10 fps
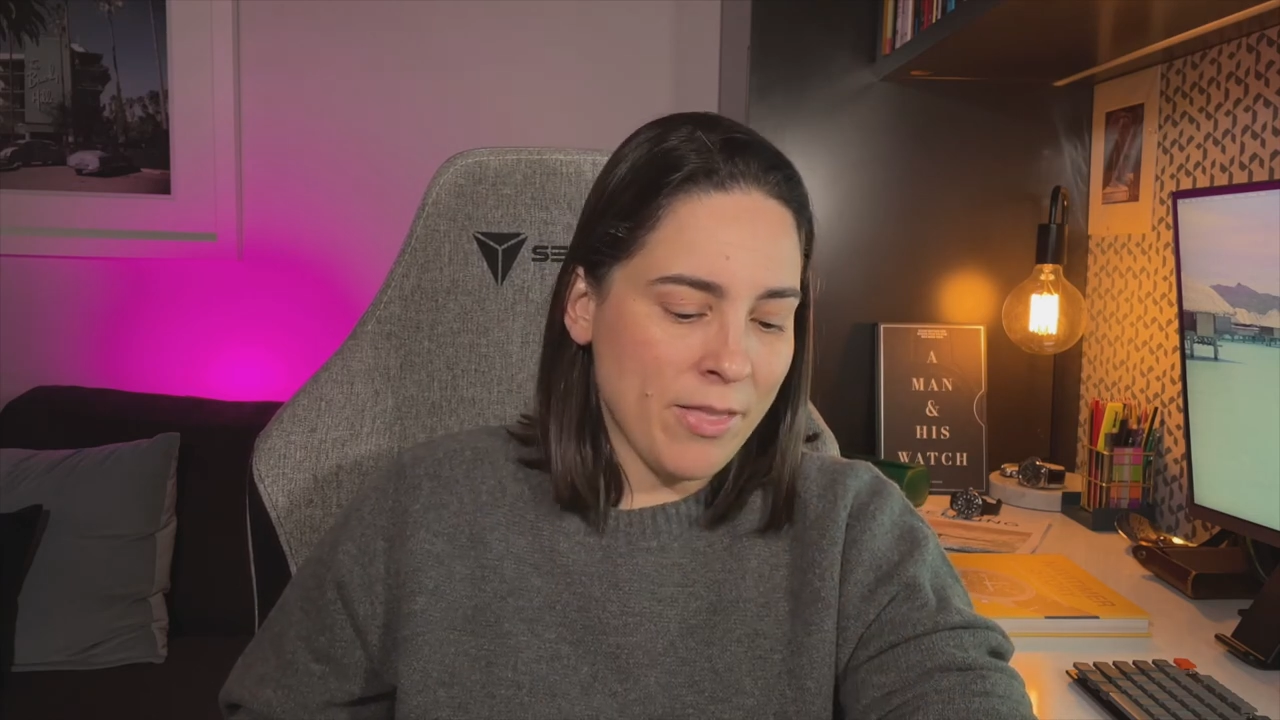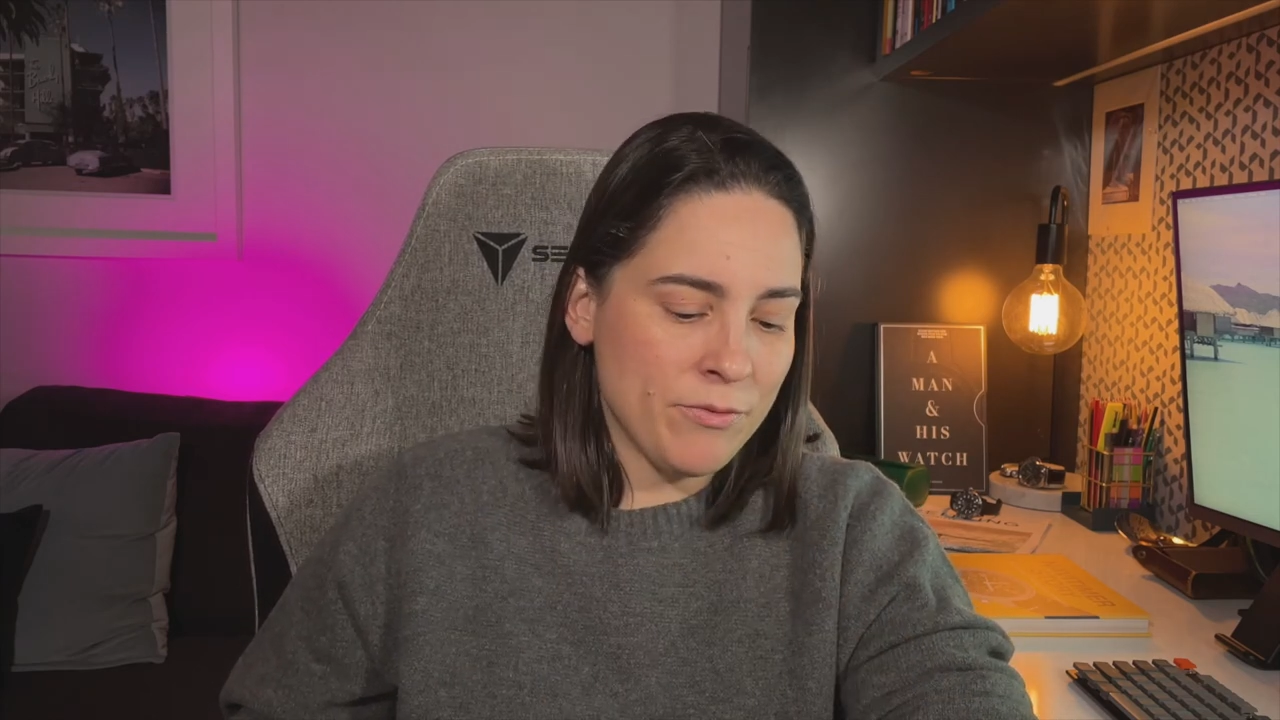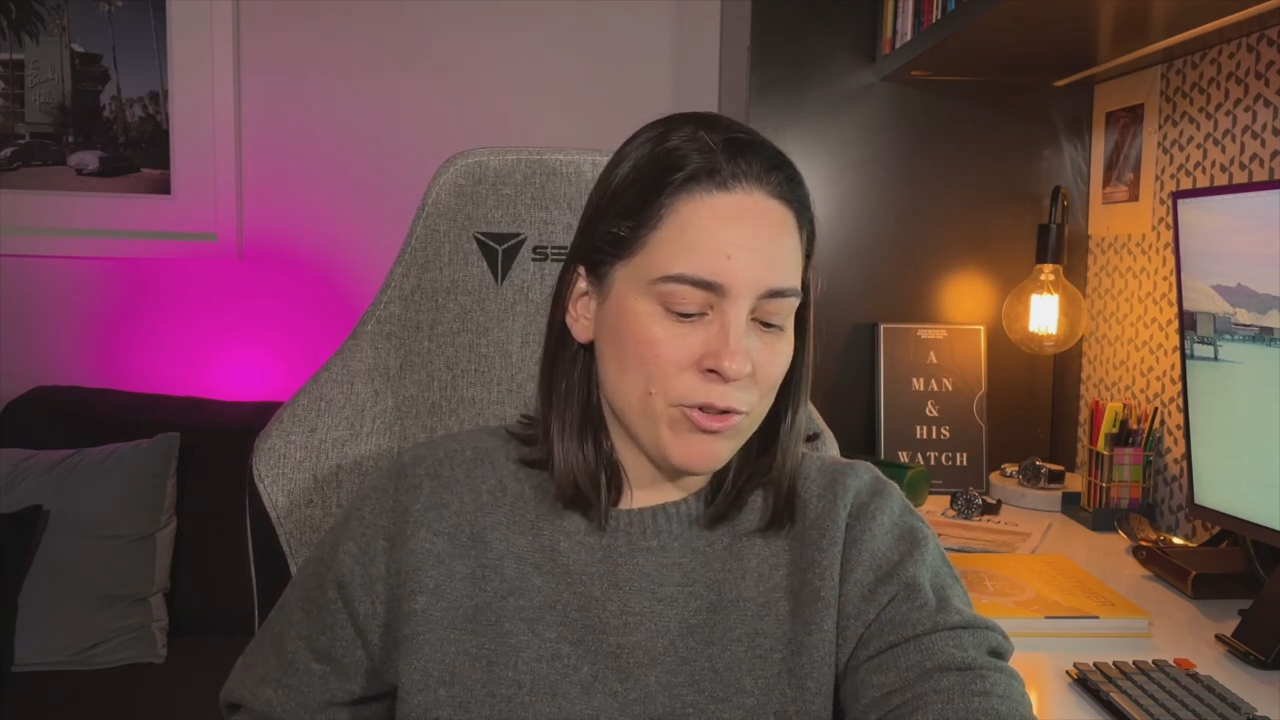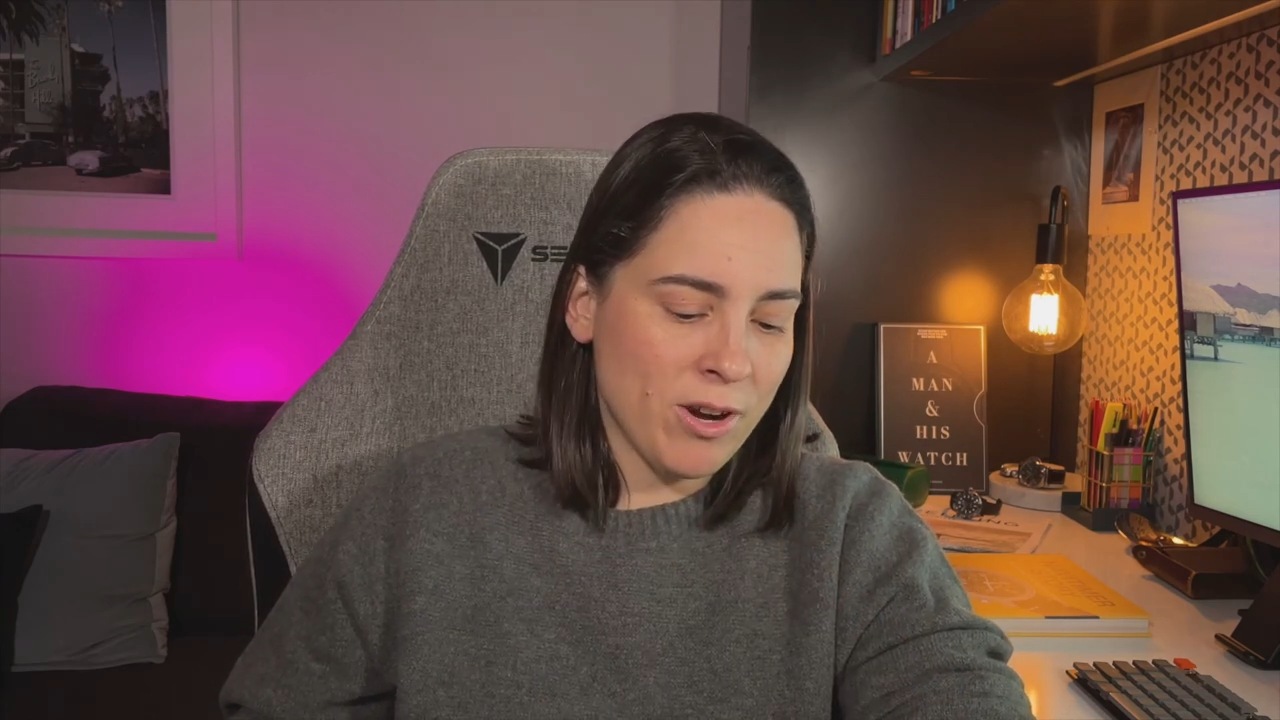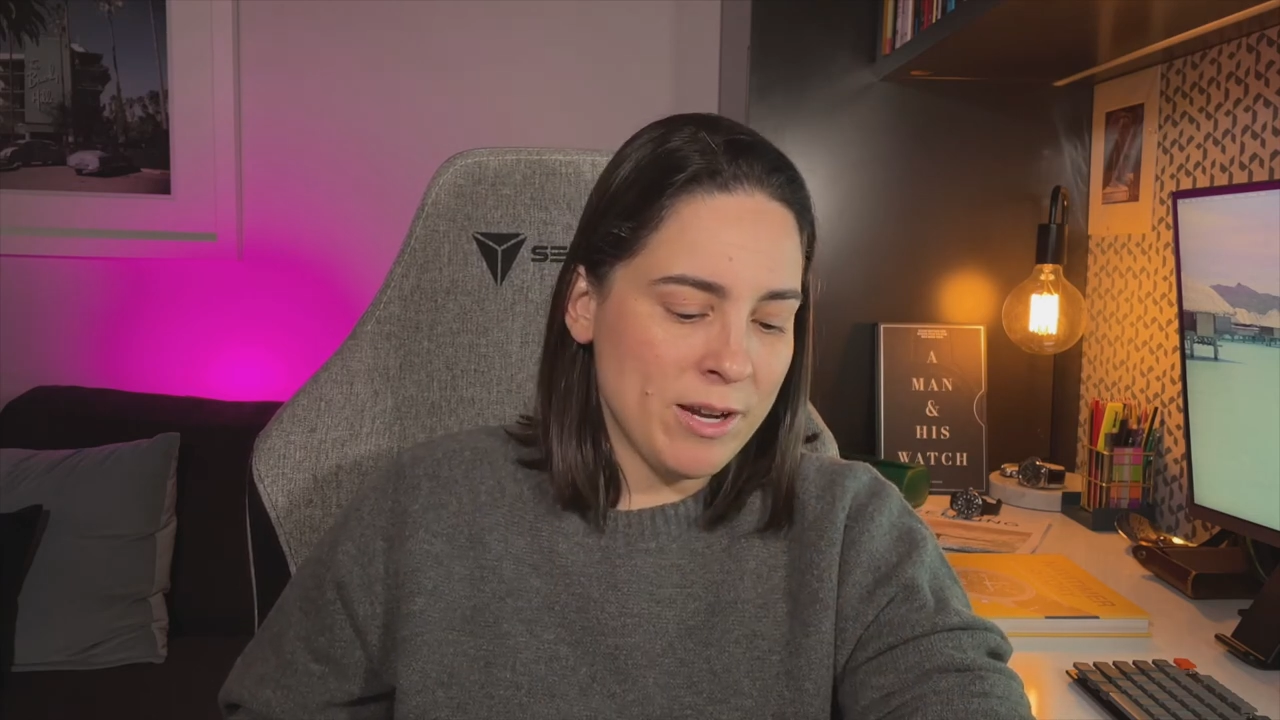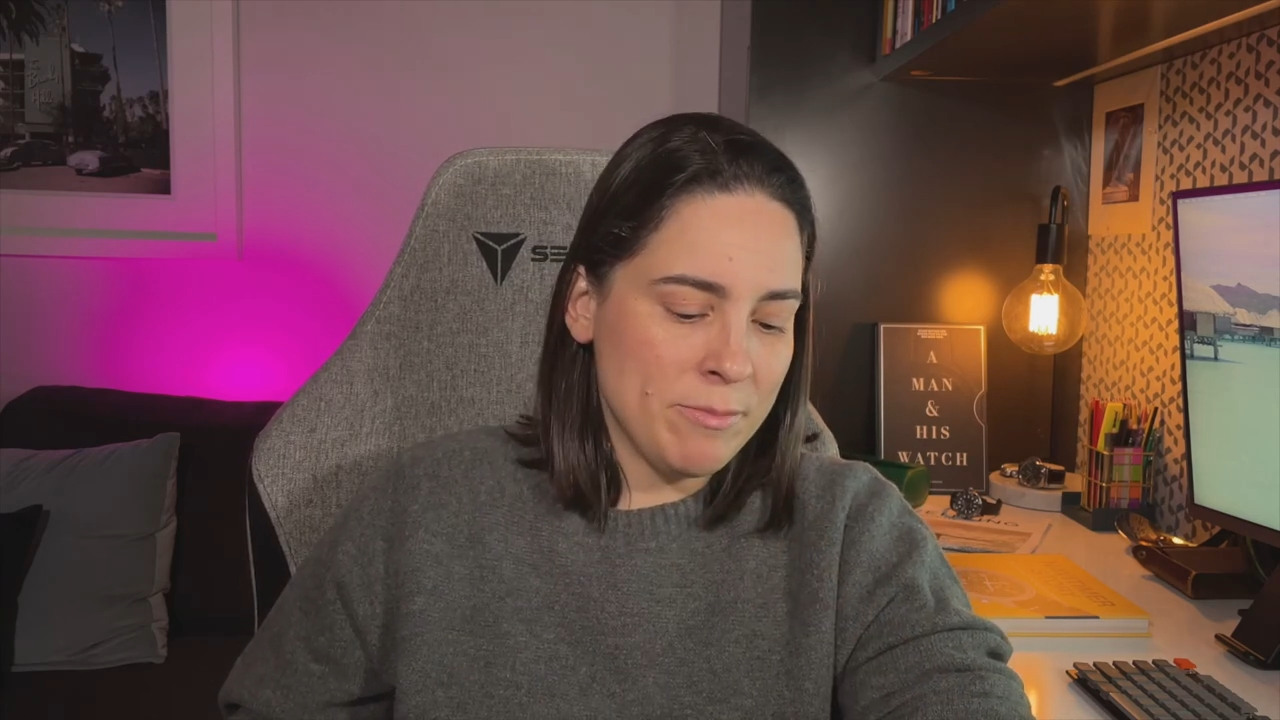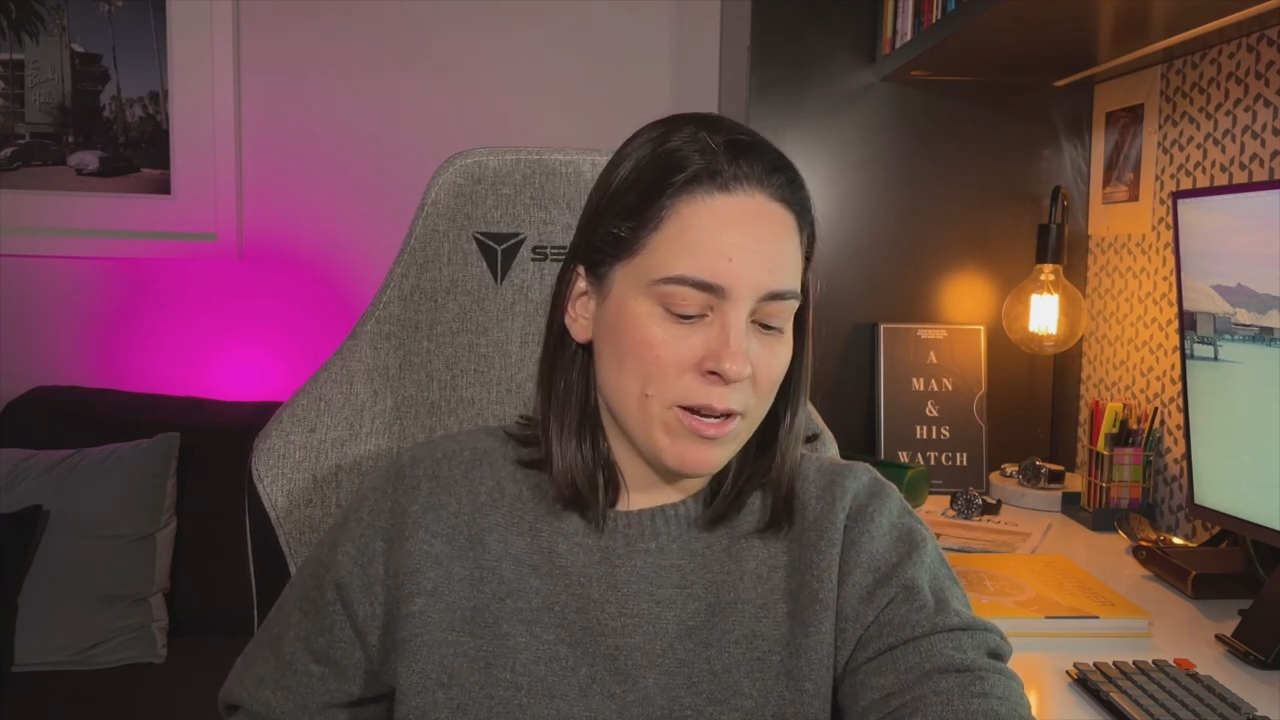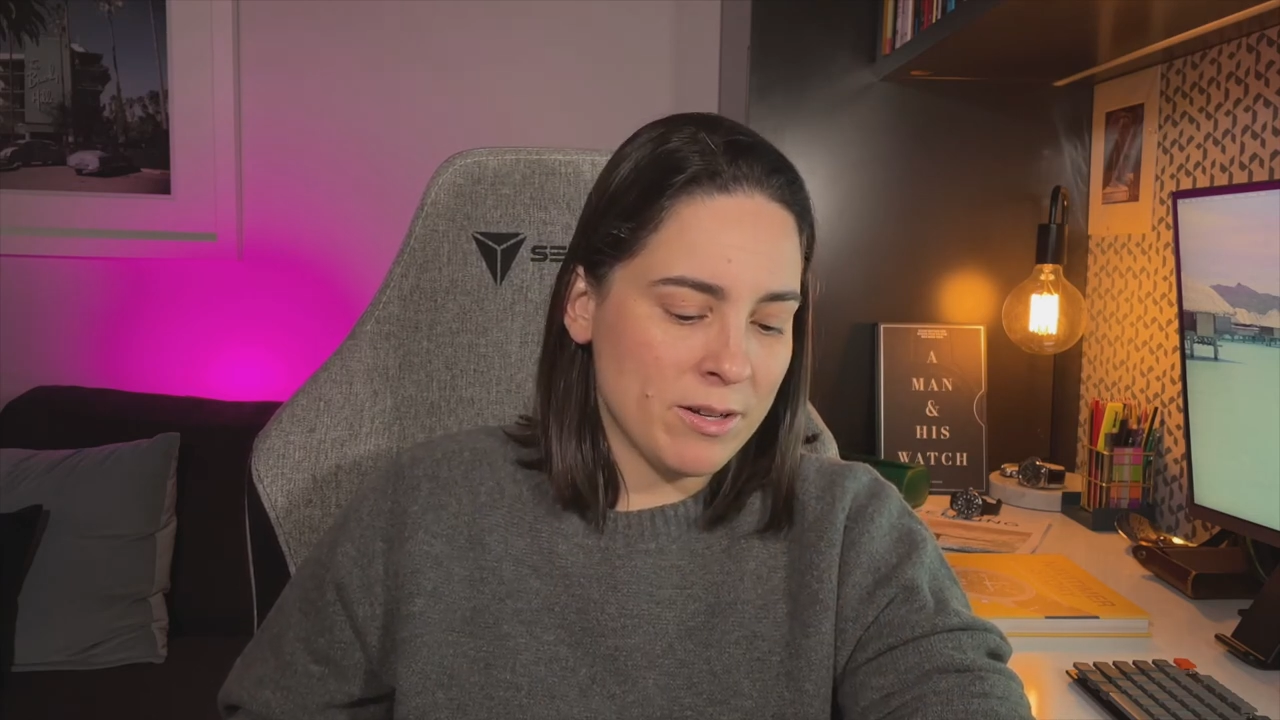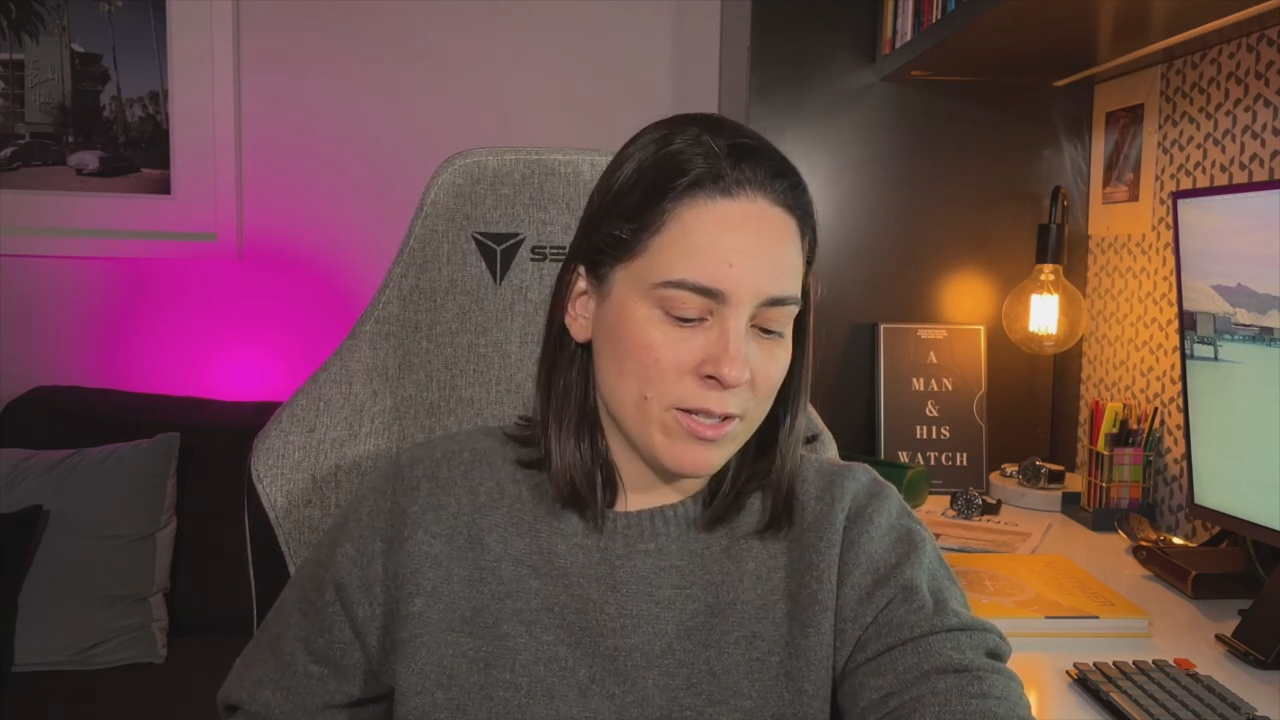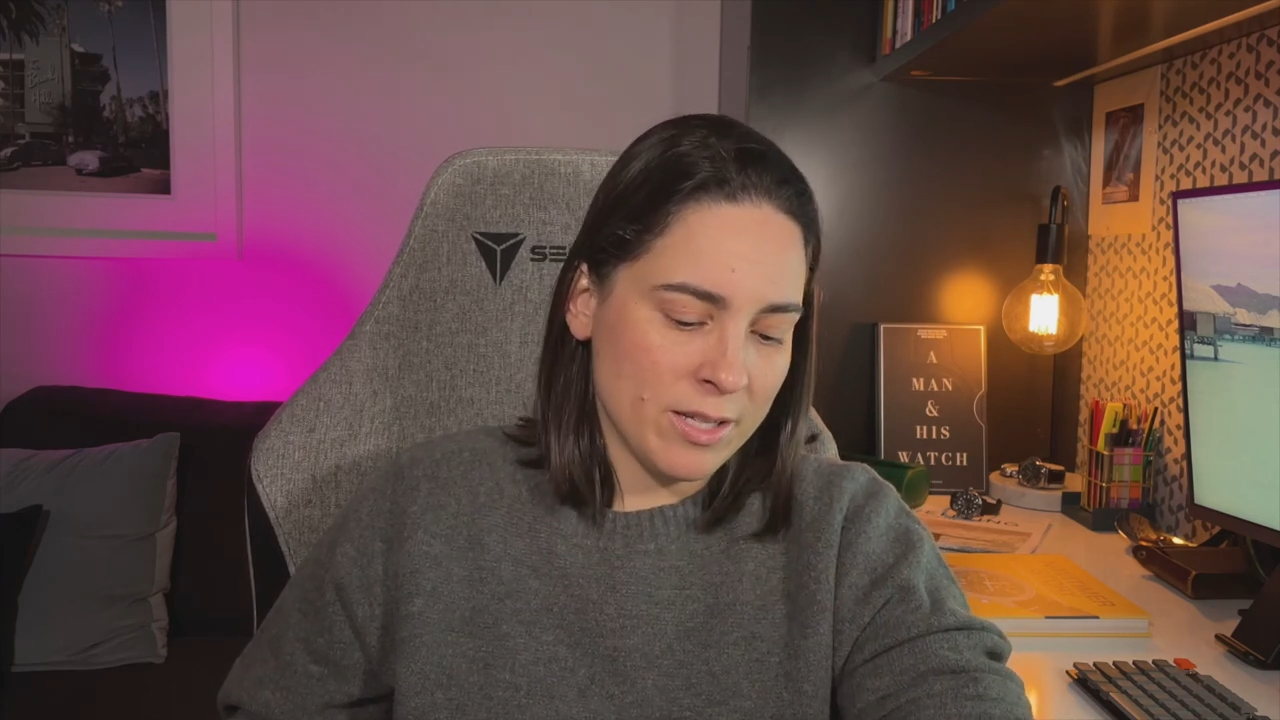they've
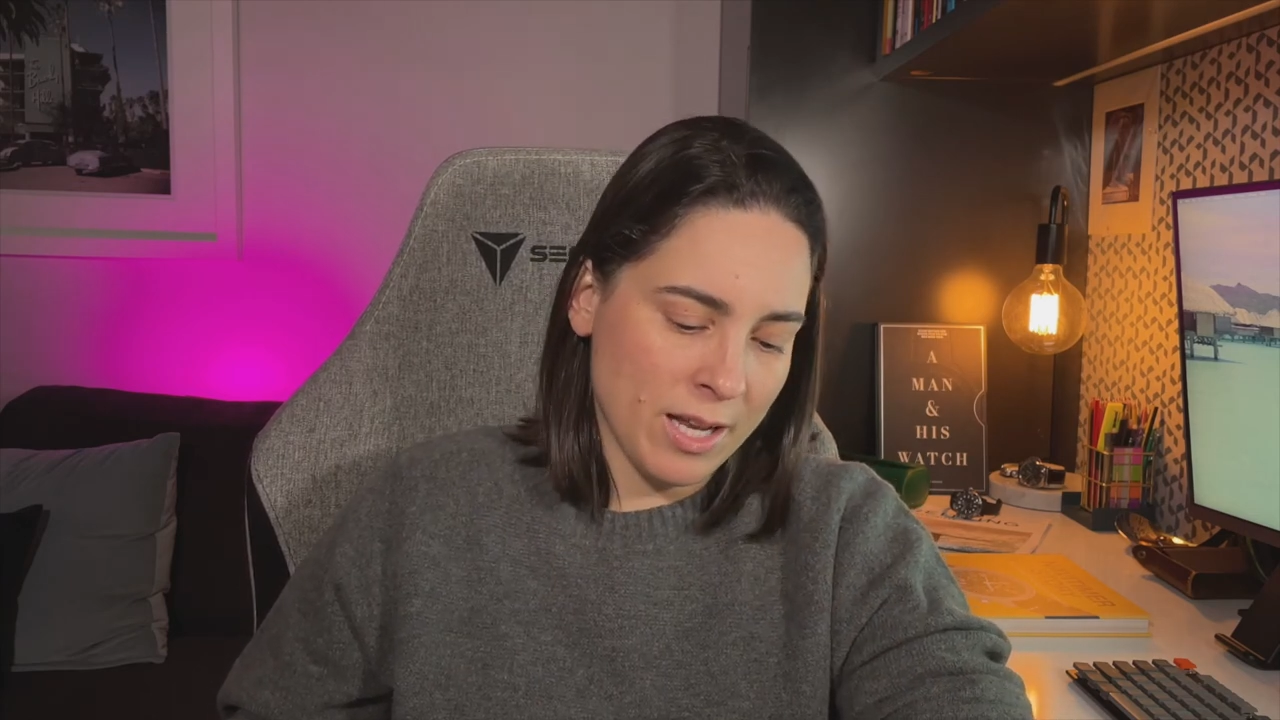trademarked it